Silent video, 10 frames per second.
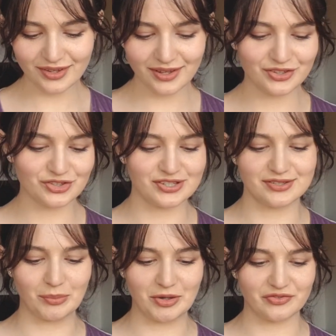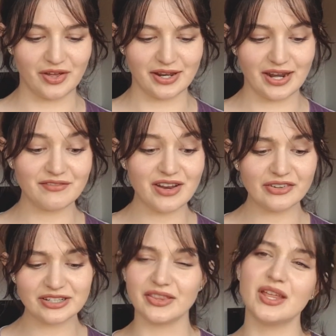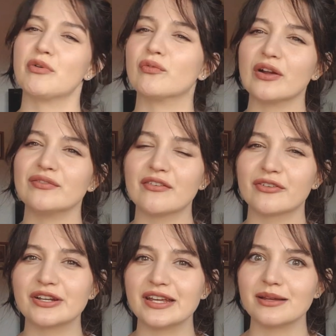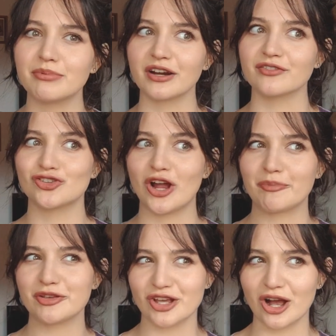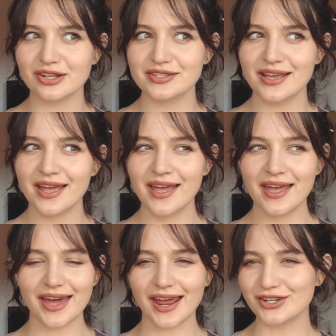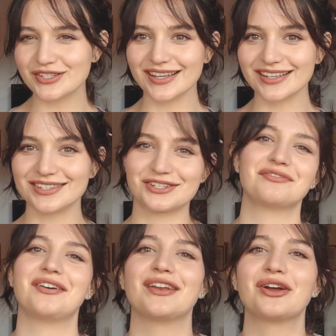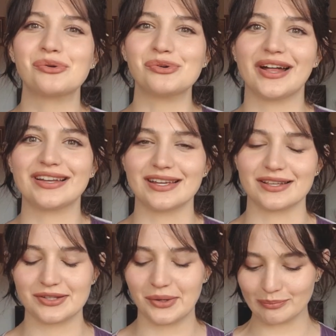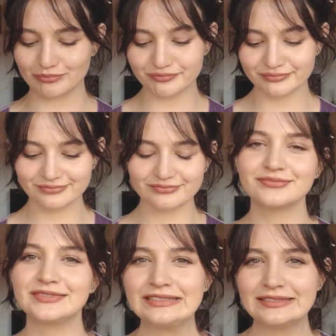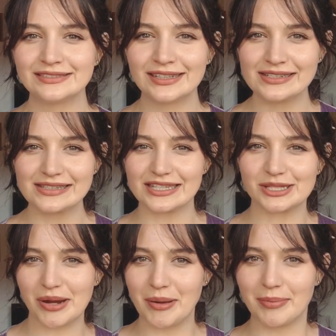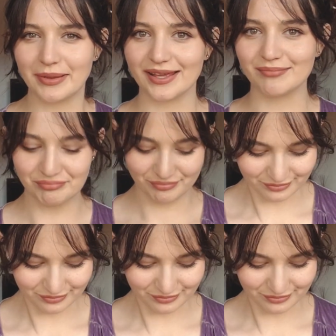It's just so much fun. And I've never done that before. I've never knit a pair of scrappy socks. I just think it's such a fun, cool idea. So it's probably